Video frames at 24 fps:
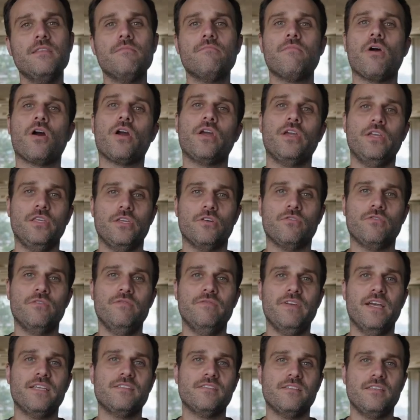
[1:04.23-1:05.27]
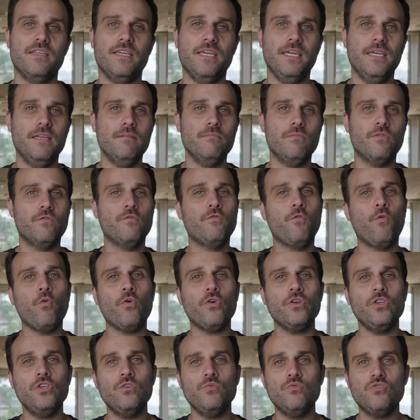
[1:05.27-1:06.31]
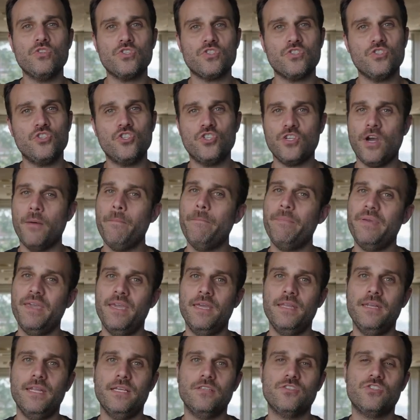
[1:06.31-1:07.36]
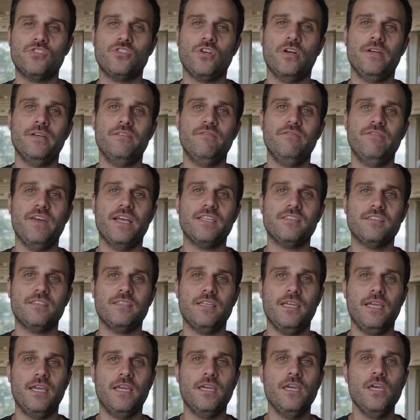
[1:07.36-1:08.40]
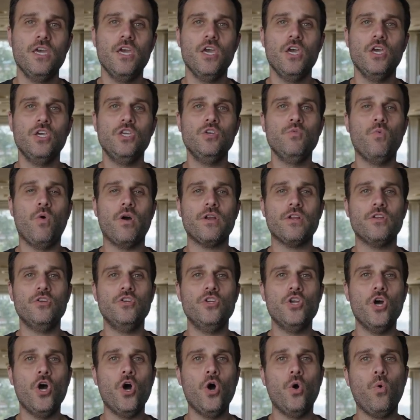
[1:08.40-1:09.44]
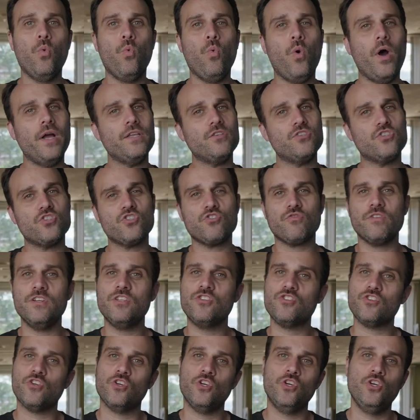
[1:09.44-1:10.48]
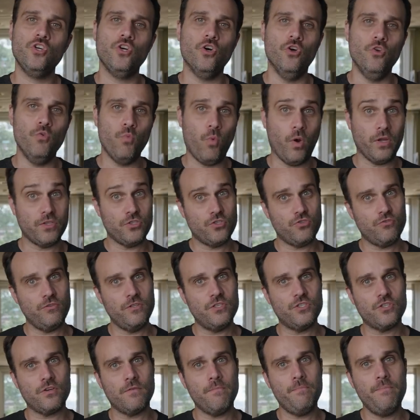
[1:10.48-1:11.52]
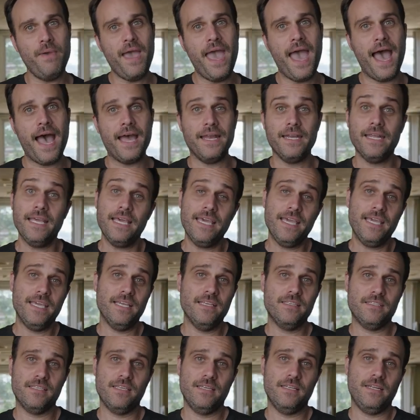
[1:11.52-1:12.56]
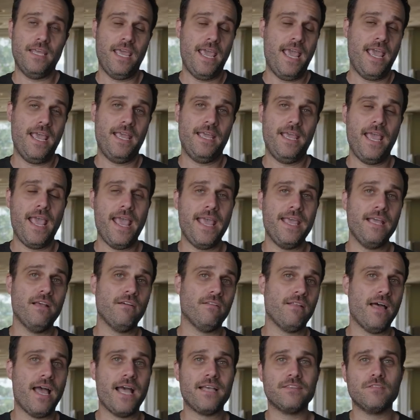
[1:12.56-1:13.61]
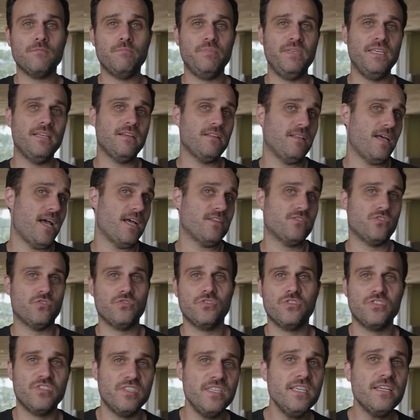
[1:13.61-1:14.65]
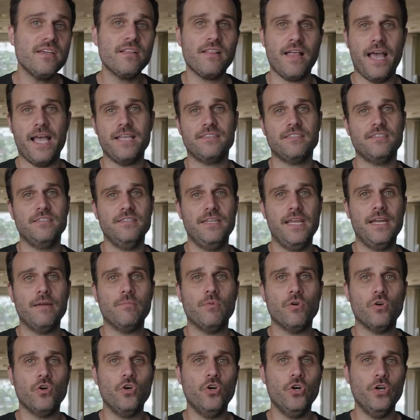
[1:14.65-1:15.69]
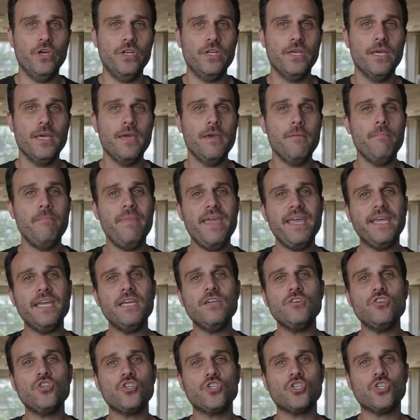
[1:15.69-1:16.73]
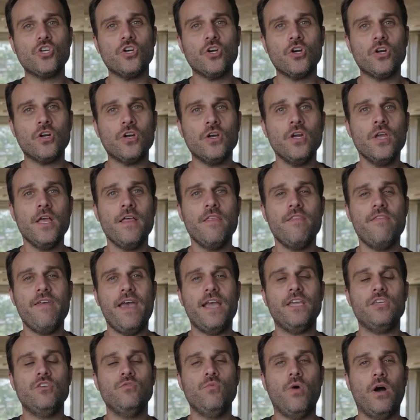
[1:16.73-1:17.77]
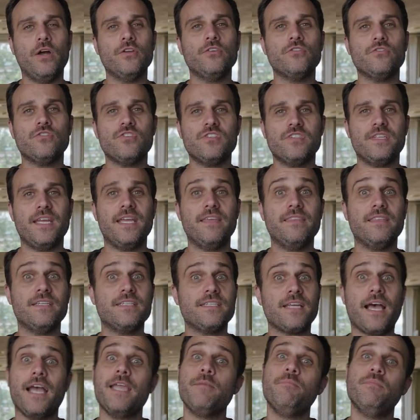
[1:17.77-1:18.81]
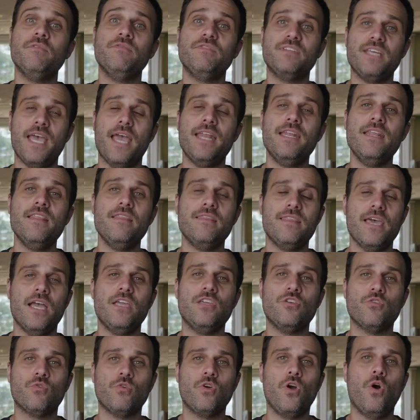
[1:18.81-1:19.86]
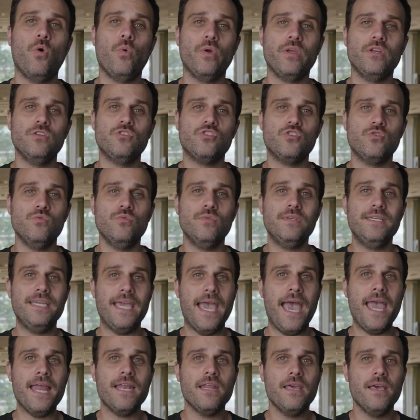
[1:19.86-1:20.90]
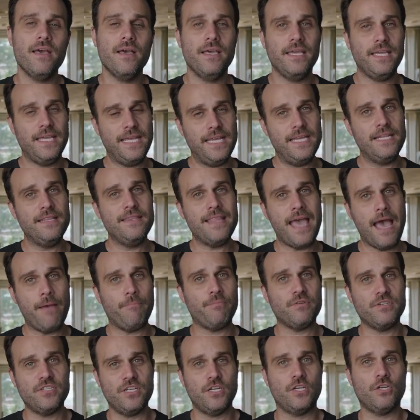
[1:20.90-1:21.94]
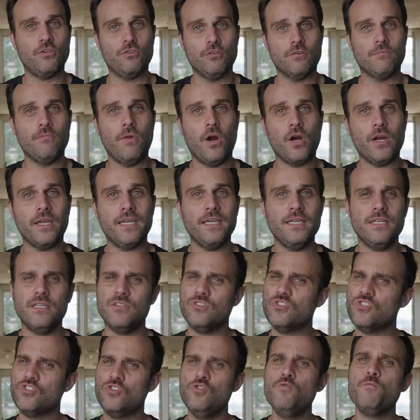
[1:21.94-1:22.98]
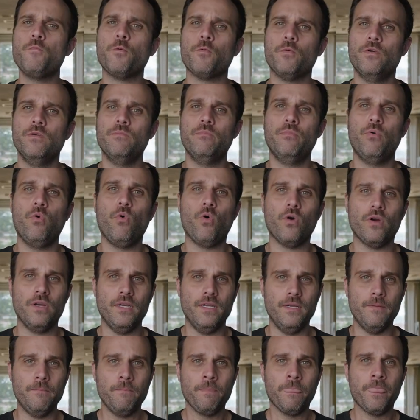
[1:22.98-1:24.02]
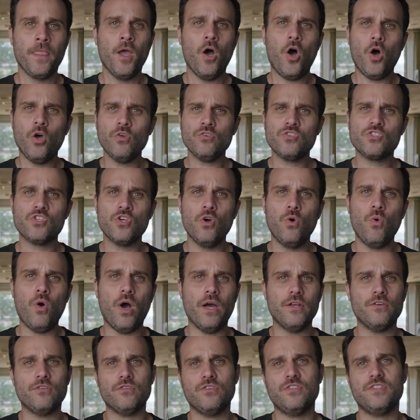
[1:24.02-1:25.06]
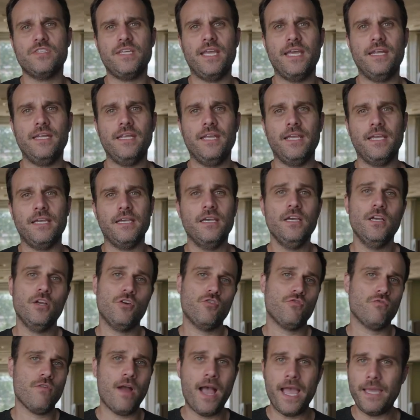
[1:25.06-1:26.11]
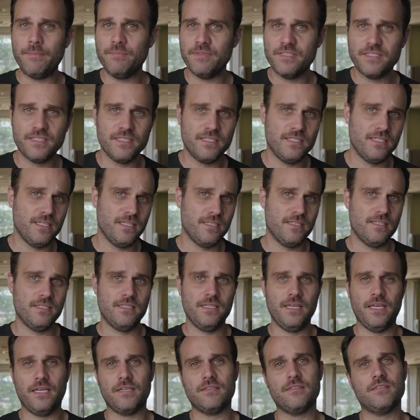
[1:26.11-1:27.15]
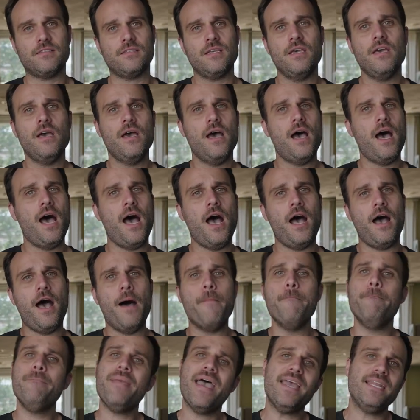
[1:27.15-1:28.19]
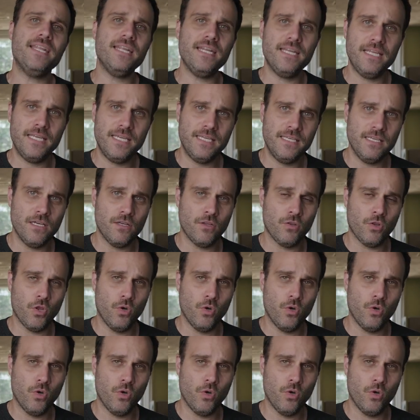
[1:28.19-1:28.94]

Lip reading: the market you're investing in. Before you just jump in and start investing, you want to know what streets are good, what streets are bad. Is it A class, B class, or C class neighborhood? Making sure that you understand the type of tenant that you're going to get in that particular market is super important. Also understanding crime statistics, amenities